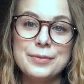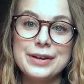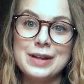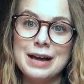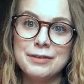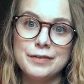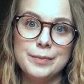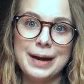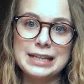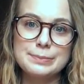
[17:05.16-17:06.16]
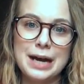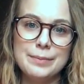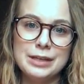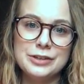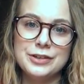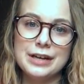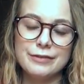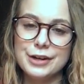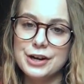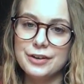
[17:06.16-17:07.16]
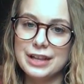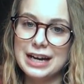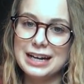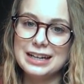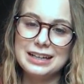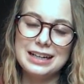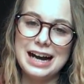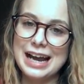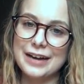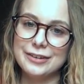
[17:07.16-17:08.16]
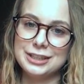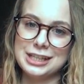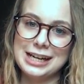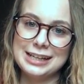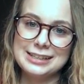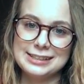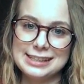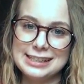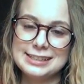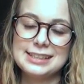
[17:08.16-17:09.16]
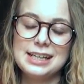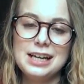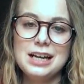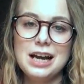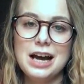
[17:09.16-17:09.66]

In real life, if you pass by me, you would never know that I have a genetic disease.